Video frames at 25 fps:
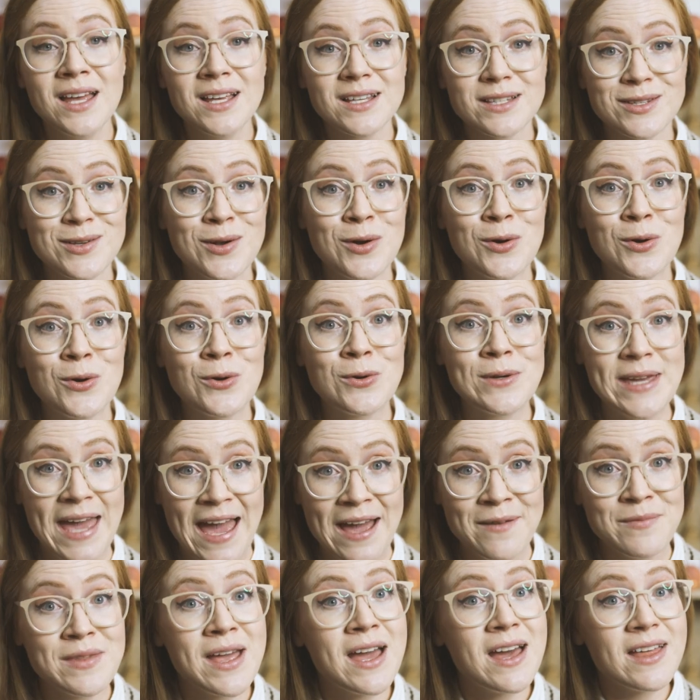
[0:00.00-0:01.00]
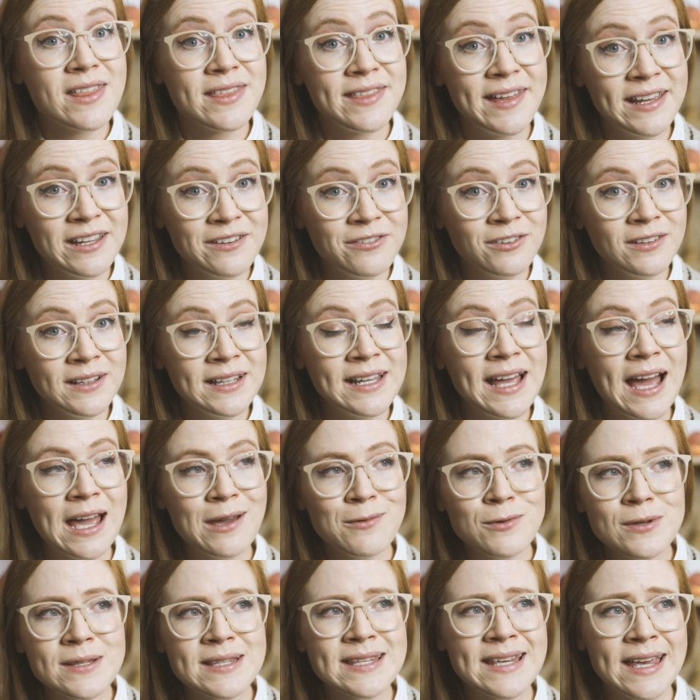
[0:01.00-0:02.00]
So yeah, thankfully,
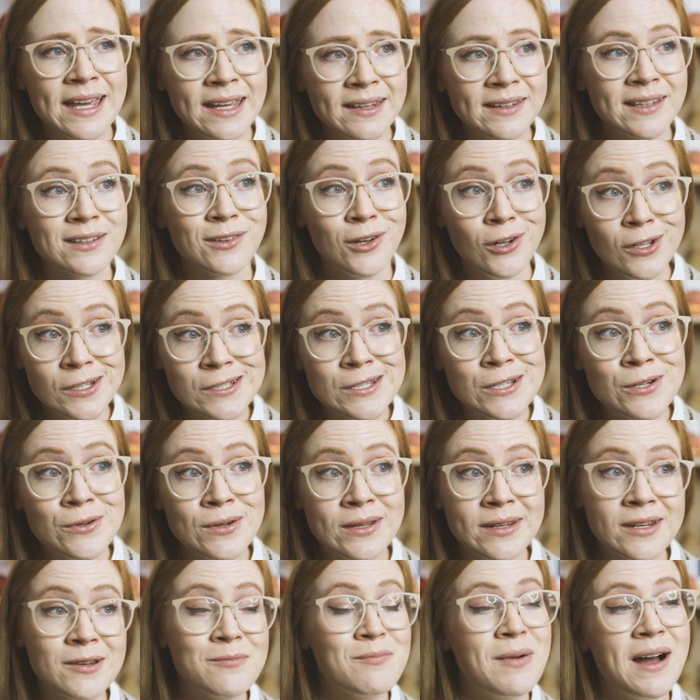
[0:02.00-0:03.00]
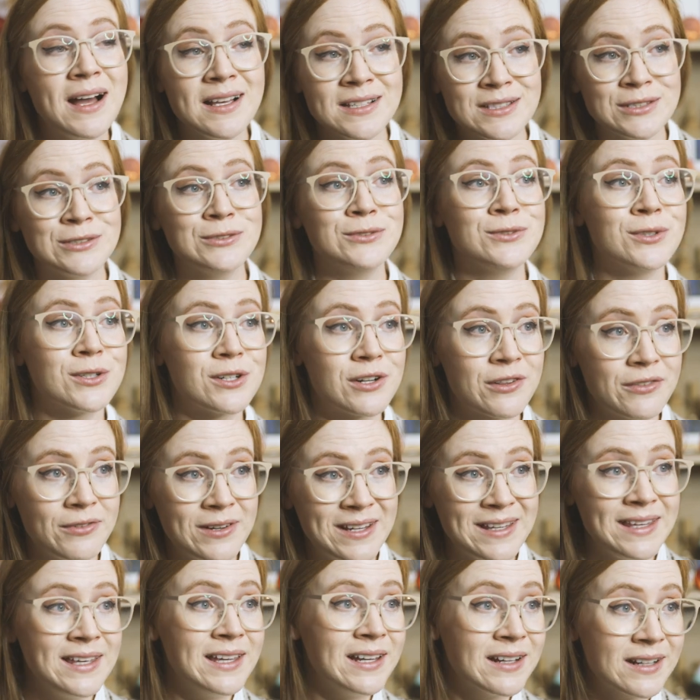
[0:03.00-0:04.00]
I would say that also in the past 2 or
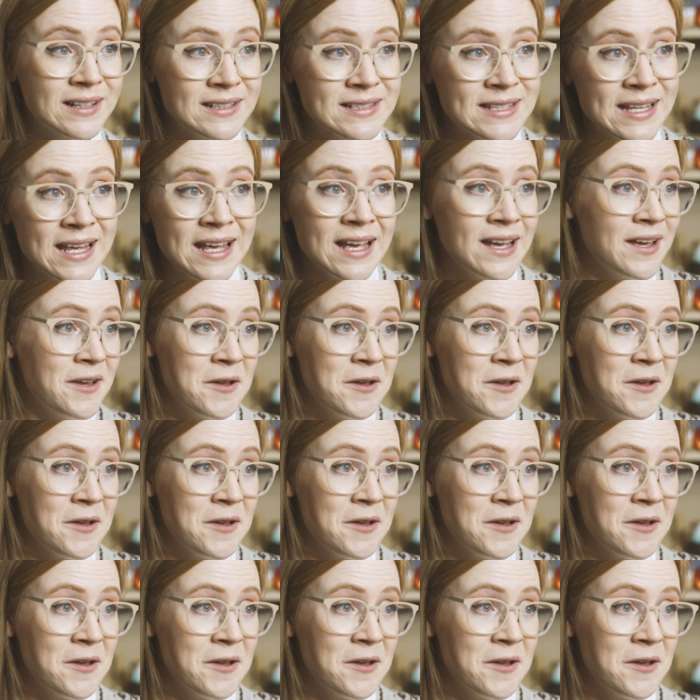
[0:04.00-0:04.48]
3 years,